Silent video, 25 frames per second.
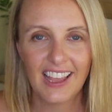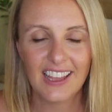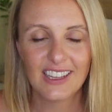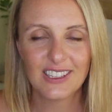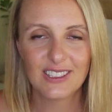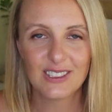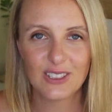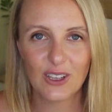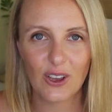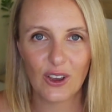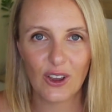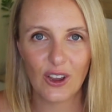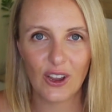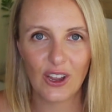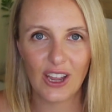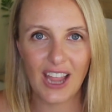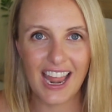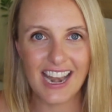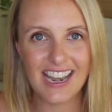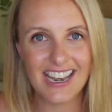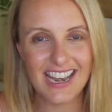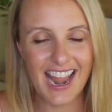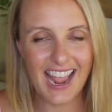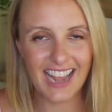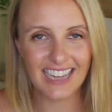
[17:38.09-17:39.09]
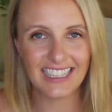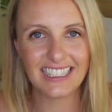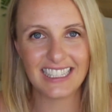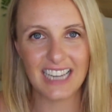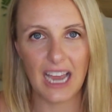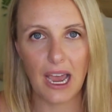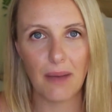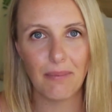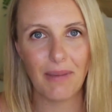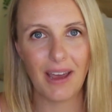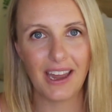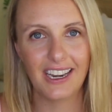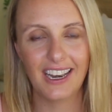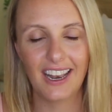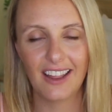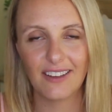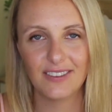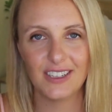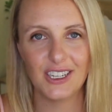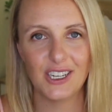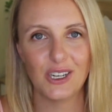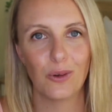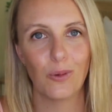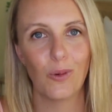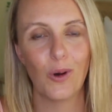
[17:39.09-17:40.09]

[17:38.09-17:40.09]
So next up, I'd love you to